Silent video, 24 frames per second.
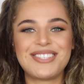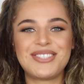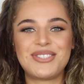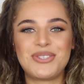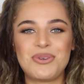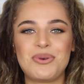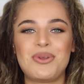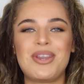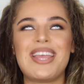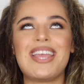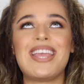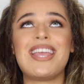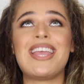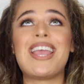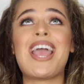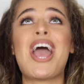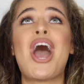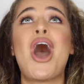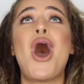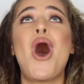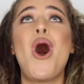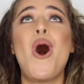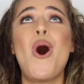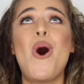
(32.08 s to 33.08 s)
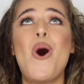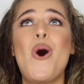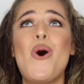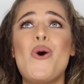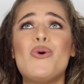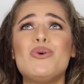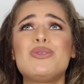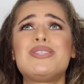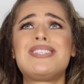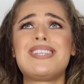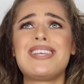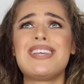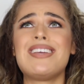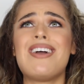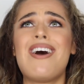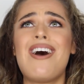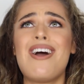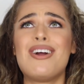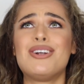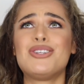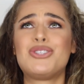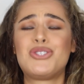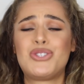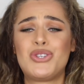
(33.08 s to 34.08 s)
to the
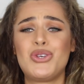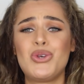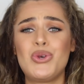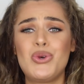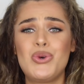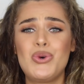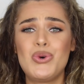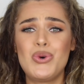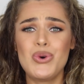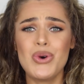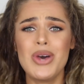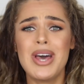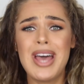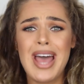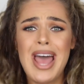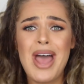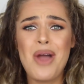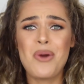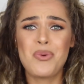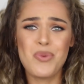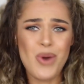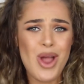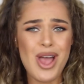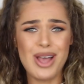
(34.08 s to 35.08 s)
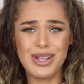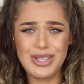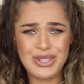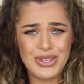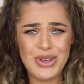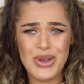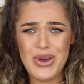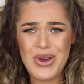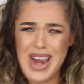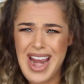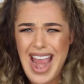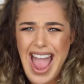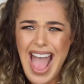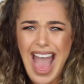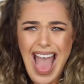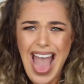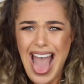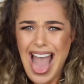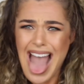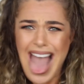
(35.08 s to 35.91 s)
otr2 room tour